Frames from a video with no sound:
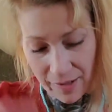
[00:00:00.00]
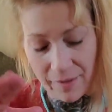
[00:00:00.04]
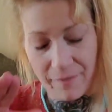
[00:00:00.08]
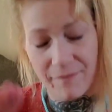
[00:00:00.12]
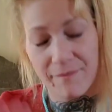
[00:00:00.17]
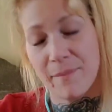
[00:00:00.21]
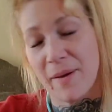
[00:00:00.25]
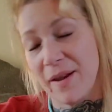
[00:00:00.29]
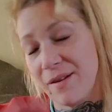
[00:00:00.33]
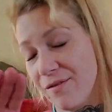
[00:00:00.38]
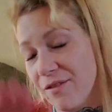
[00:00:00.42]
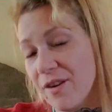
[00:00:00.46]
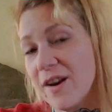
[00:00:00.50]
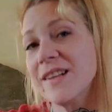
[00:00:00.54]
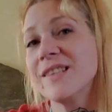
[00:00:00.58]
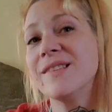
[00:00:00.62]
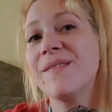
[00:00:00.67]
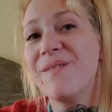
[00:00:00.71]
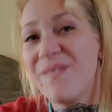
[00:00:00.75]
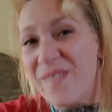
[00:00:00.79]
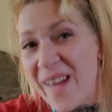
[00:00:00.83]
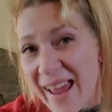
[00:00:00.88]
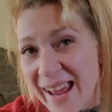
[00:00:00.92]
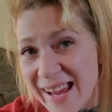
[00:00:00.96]
my friend's
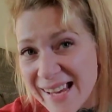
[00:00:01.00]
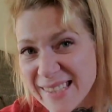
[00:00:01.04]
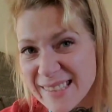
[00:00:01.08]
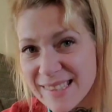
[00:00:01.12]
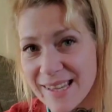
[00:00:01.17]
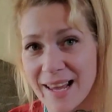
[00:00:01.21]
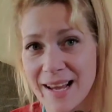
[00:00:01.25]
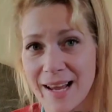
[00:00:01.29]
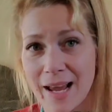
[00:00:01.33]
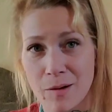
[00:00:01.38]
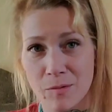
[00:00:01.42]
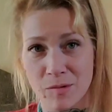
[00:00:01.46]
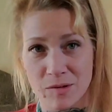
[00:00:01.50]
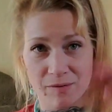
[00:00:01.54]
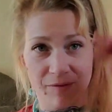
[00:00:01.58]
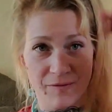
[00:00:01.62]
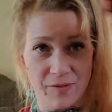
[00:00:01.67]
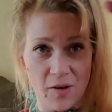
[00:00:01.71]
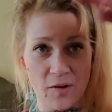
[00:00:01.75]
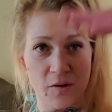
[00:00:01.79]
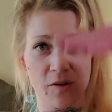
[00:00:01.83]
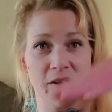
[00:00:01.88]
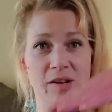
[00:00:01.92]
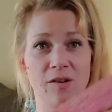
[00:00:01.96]
face, like I was
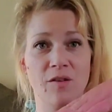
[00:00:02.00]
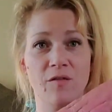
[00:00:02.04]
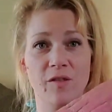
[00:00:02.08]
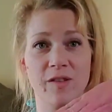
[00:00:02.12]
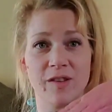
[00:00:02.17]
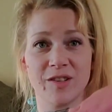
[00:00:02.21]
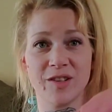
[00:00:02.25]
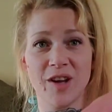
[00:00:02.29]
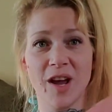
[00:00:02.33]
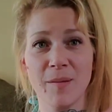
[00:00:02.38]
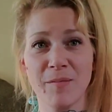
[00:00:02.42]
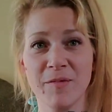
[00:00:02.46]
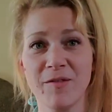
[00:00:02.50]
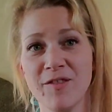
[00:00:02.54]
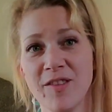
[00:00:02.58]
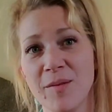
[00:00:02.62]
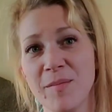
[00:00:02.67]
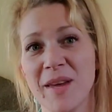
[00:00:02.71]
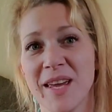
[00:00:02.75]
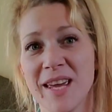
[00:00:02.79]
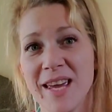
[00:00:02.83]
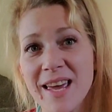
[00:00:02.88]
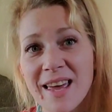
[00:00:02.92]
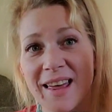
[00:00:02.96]
floating over the top of him,
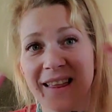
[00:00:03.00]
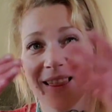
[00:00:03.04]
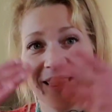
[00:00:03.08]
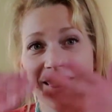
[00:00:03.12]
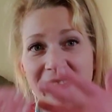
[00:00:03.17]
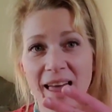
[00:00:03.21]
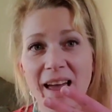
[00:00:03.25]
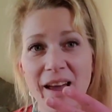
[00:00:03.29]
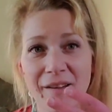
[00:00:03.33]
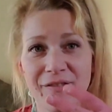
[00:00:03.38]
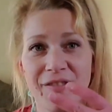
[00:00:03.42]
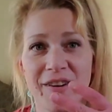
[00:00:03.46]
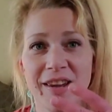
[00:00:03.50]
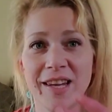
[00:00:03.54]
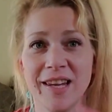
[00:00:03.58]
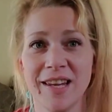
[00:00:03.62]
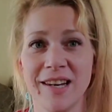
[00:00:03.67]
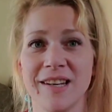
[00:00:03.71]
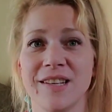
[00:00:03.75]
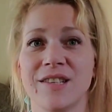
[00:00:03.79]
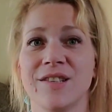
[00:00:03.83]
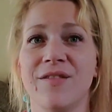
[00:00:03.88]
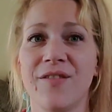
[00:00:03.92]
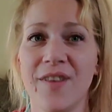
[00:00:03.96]
laughing
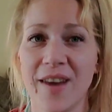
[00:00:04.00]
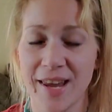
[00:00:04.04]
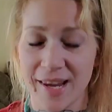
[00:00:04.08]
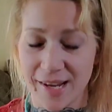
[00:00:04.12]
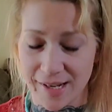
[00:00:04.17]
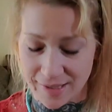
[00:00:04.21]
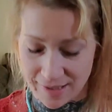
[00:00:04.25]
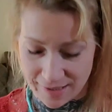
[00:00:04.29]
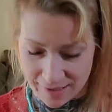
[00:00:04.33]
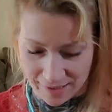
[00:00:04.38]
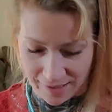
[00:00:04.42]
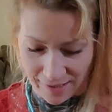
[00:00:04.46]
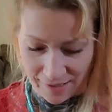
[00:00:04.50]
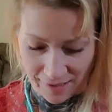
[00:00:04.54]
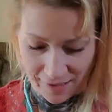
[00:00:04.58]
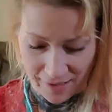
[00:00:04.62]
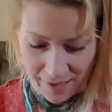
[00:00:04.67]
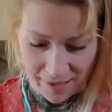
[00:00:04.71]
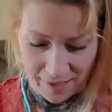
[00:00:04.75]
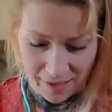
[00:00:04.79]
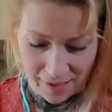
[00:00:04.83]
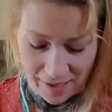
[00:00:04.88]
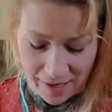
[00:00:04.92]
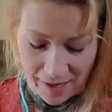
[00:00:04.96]
in his face.
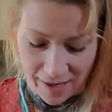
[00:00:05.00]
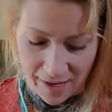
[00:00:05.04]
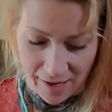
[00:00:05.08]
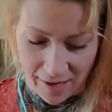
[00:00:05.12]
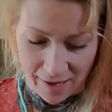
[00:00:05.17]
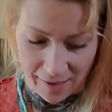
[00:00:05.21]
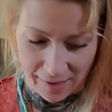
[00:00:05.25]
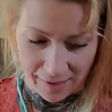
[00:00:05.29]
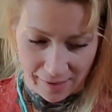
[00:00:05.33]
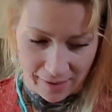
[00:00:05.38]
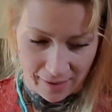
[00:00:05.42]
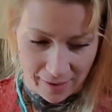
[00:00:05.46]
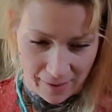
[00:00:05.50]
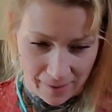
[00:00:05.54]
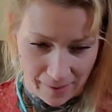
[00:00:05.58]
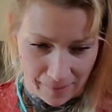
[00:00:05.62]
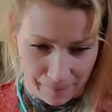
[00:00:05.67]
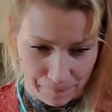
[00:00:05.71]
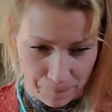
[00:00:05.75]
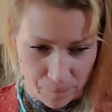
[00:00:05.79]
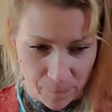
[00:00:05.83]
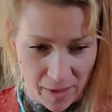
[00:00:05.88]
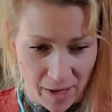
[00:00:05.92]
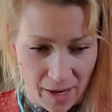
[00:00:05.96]
And
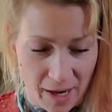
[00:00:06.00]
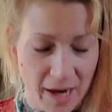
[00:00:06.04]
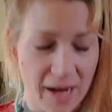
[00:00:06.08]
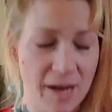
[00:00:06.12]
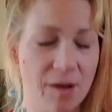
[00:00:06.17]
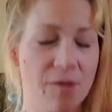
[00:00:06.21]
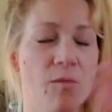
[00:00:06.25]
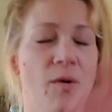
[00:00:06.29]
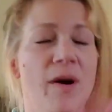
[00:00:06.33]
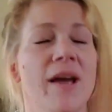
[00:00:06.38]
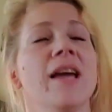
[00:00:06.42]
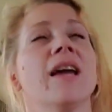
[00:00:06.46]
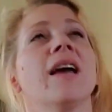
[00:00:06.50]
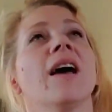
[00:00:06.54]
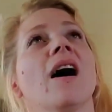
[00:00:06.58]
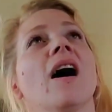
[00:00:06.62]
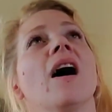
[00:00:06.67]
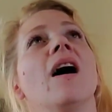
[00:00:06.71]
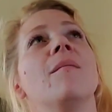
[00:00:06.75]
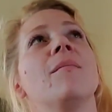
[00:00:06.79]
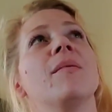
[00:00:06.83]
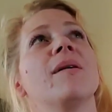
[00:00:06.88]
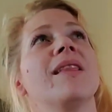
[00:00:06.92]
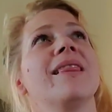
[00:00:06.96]
I wake
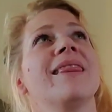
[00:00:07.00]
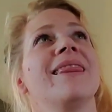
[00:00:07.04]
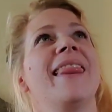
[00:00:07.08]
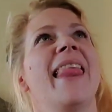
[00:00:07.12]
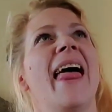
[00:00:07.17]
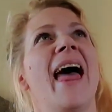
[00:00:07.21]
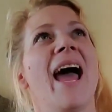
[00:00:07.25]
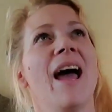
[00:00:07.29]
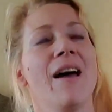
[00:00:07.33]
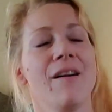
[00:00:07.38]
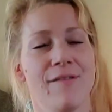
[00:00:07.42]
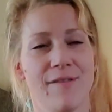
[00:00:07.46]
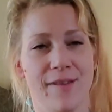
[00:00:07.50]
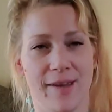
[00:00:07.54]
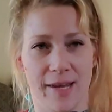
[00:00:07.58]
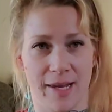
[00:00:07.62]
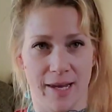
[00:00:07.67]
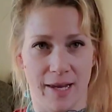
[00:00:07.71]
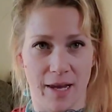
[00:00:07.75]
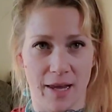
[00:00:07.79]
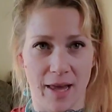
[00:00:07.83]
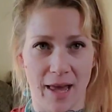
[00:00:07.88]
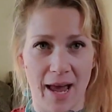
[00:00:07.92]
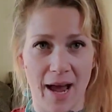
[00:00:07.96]
up
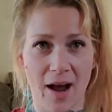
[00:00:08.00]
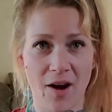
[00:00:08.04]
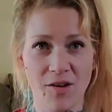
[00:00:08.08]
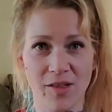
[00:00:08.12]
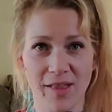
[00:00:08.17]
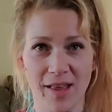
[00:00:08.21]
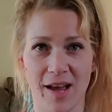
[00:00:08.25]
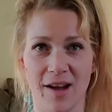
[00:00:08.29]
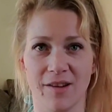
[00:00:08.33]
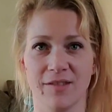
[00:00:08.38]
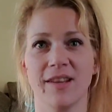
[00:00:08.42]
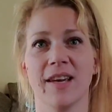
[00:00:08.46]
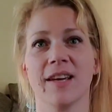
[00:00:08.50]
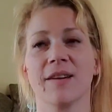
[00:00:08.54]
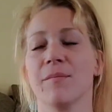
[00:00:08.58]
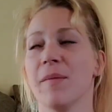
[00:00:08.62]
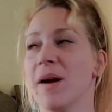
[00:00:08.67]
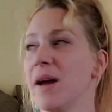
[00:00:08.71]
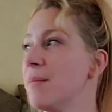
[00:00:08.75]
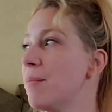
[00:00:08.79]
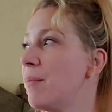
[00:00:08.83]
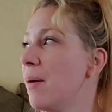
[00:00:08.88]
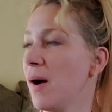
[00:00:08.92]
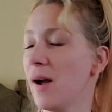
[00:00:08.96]
laughing out loud, like
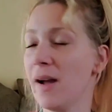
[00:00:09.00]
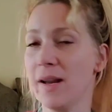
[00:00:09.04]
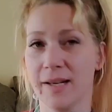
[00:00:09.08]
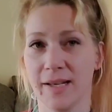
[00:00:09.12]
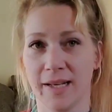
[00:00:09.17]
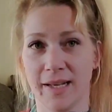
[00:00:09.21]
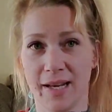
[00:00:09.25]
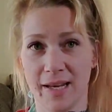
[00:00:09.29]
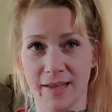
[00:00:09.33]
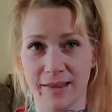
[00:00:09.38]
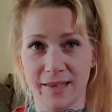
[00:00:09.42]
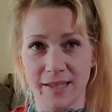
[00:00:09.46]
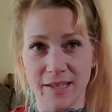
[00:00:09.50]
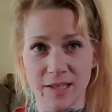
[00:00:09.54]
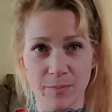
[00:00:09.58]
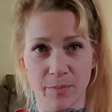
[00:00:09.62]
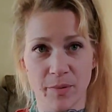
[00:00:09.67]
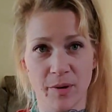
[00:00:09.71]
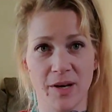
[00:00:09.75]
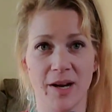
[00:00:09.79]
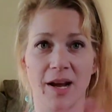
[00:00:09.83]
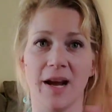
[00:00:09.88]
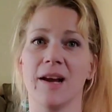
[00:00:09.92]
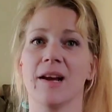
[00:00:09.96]
my body, at this
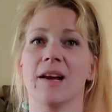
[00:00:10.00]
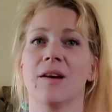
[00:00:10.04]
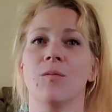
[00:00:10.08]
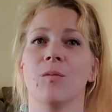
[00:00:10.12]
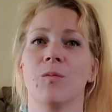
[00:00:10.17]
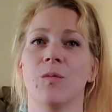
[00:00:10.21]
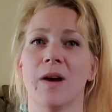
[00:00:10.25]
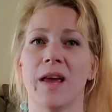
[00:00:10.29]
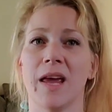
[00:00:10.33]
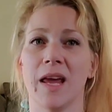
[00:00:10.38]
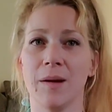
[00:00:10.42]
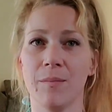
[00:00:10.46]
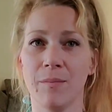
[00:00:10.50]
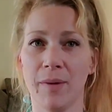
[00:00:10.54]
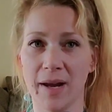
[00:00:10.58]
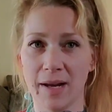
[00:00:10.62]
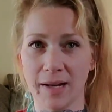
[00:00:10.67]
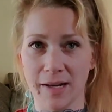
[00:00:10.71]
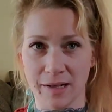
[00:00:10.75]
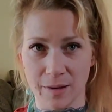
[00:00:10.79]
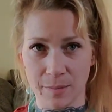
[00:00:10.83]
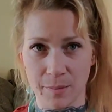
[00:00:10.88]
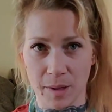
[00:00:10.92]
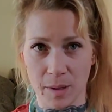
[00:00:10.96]
point, I came
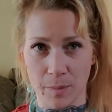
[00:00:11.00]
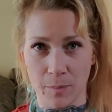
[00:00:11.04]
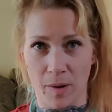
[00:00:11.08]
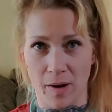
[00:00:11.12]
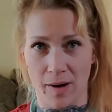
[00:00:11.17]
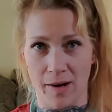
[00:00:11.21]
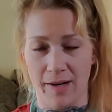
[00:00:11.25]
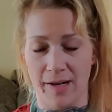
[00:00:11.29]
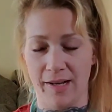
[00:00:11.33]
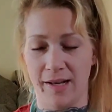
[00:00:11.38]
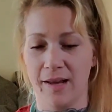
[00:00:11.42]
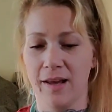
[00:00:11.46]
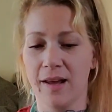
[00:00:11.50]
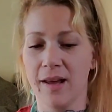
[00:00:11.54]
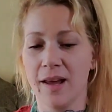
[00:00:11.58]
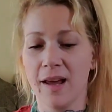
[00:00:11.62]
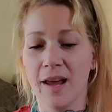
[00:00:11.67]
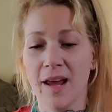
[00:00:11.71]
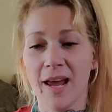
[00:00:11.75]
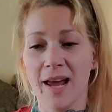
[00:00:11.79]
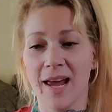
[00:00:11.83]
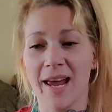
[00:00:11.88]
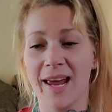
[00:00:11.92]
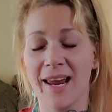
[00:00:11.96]
back into my body,
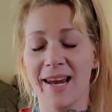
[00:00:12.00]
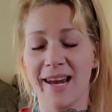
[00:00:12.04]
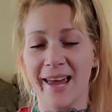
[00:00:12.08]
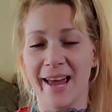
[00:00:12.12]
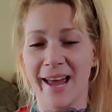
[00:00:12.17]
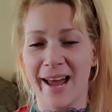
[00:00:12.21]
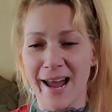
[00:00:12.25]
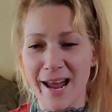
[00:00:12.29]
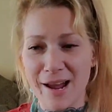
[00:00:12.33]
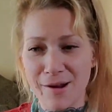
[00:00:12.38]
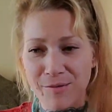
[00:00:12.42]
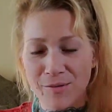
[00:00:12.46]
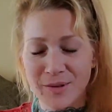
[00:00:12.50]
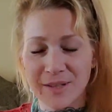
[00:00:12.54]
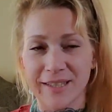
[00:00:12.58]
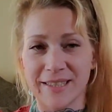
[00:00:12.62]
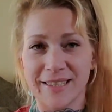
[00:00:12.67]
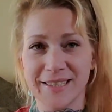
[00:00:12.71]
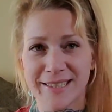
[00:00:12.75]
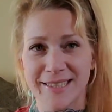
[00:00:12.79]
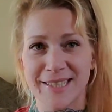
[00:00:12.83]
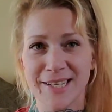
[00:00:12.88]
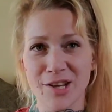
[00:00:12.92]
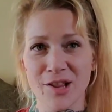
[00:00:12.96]
and I was
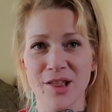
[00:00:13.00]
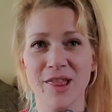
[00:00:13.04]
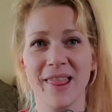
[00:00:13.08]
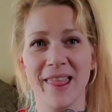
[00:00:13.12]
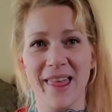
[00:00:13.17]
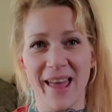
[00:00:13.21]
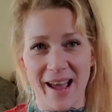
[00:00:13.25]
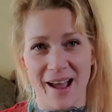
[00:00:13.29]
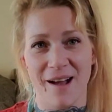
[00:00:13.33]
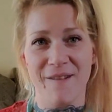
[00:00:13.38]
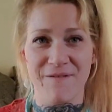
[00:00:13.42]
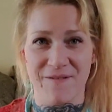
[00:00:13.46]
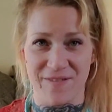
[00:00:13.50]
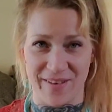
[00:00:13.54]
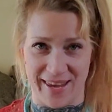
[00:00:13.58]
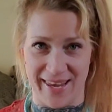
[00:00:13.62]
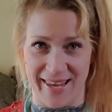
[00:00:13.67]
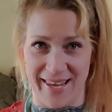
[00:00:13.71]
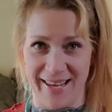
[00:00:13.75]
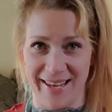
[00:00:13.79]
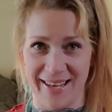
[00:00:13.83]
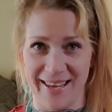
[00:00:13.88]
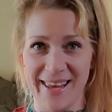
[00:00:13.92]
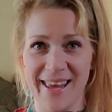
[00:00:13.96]
still
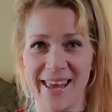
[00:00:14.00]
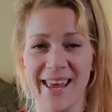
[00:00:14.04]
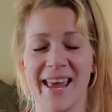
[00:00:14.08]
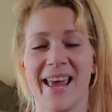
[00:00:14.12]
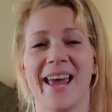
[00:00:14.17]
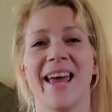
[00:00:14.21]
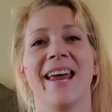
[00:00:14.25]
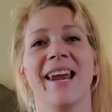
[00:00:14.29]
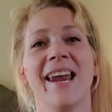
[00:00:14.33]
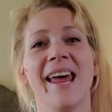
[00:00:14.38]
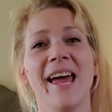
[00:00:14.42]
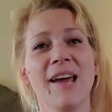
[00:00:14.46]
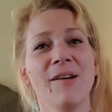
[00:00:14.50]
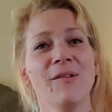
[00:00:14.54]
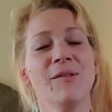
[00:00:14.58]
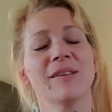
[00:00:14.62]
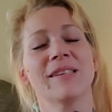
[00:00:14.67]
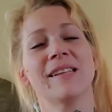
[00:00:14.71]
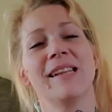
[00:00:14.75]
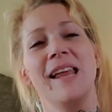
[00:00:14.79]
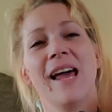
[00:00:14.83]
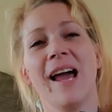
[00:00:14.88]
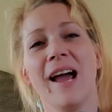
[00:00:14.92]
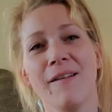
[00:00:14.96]
laughing, and I was
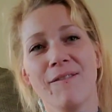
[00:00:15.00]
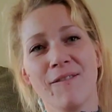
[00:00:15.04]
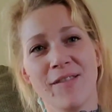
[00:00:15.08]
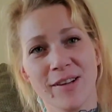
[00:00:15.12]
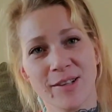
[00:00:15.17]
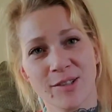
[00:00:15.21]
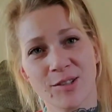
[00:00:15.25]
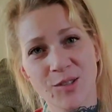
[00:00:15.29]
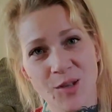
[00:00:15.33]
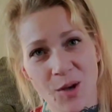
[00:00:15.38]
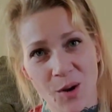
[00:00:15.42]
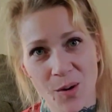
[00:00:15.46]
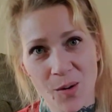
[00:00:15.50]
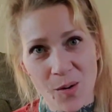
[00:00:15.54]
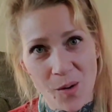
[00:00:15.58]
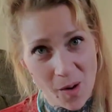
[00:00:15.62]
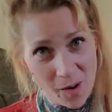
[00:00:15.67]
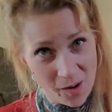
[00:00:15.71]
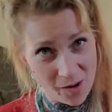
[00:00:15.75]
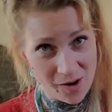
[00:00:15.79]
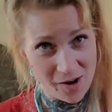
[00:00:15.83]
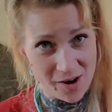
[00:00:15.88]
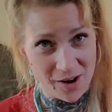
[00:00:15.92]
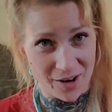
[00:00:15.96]
laughing so
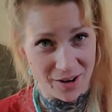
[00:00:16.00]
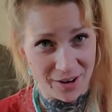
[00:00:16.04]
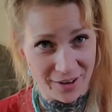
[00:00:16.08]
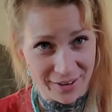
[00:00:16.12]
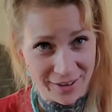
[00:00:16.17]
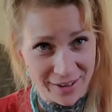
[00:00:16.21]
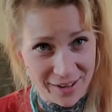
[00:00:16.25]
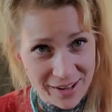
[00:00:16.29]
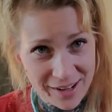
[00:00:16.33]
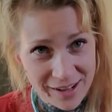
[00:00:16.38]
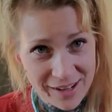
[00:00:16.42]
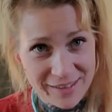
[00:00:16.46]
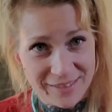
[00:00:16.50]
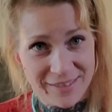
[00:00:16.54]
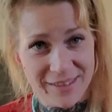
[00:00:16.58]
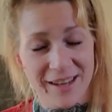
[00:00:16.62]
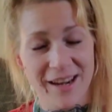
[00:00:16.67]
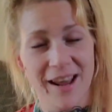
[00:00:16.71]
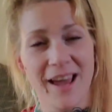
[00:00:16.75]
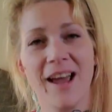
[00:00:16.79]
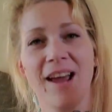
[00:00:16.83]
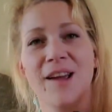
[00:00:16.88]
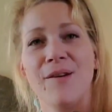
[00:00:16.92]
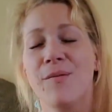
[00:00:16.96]
hard that
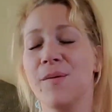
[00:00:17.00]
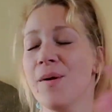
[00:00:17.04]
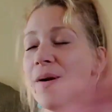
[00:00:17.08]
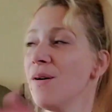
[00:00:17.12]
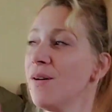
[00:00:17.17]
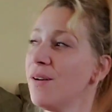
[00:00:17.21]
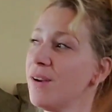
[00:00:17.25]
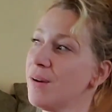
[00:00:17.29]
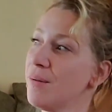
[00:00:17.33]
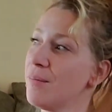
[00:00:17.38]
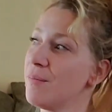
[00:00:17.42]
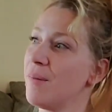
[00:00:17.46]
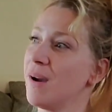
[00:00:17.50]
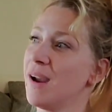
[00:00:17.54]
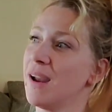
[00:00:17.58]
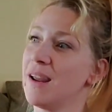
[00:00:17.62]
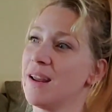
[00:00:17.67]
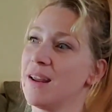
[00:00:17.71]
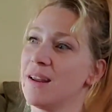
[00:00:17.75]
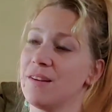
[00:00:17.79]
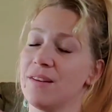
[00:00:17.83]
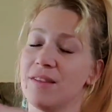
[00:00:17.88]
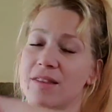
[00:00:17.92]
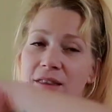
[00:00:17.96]
I woke
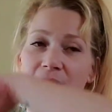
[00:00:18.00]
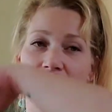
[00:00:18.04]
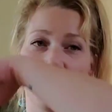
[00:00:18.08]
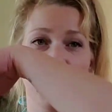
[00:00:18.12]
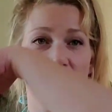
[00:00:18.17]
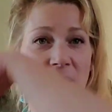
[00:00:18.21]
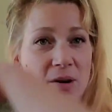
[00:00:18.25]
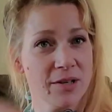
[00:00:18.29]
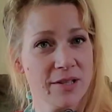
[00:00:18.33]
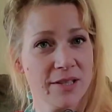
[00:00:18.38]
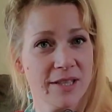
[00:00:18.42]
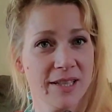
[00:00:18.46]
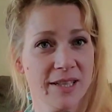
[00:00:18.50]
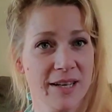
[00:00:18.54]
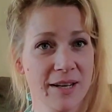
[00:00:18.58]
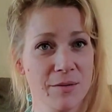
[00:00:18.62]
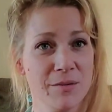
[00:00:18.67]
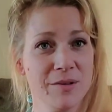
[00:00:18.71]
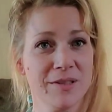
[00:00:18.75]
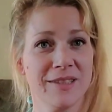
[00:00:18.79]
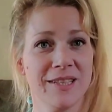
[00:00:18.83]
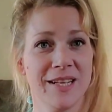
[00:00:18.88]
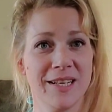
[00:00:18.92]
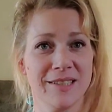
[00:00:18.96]
the person that
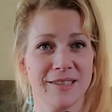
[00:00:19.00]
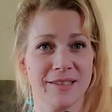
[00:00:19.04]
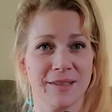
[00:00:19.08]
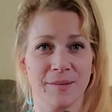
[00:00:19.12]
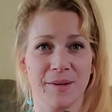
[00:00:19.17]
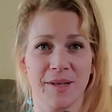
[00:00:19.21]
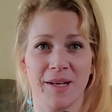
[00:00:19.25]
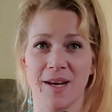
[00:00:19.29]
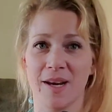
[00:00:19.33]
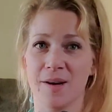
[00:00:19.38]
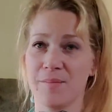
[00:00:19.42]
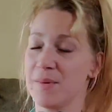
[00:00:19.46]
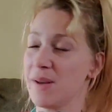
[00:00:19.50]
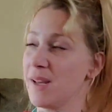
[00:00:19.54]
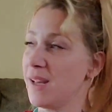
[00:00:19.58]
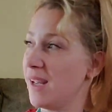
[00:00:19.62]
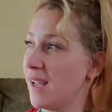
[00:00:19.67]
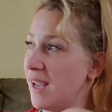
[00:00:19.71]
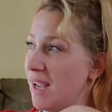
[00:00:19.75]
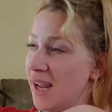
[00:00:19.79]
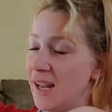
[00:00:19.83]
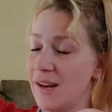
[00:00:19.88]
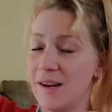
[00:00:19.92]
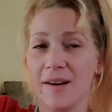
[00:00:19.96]
was next to me up,
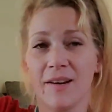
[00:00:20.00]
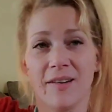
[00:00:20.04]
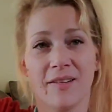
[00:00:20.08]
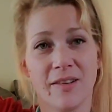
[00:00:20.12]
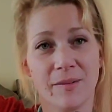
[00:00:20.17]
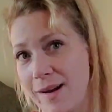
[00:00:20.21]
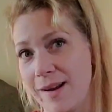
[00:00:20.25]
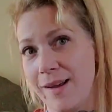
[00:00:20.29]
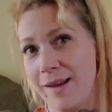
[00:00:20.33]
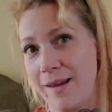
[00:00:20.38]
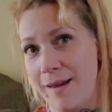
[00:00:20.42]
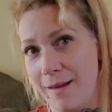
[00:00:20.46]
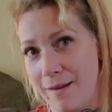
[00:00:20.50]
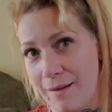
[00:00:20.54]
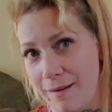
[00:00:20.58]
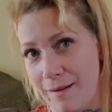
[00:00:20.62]
and they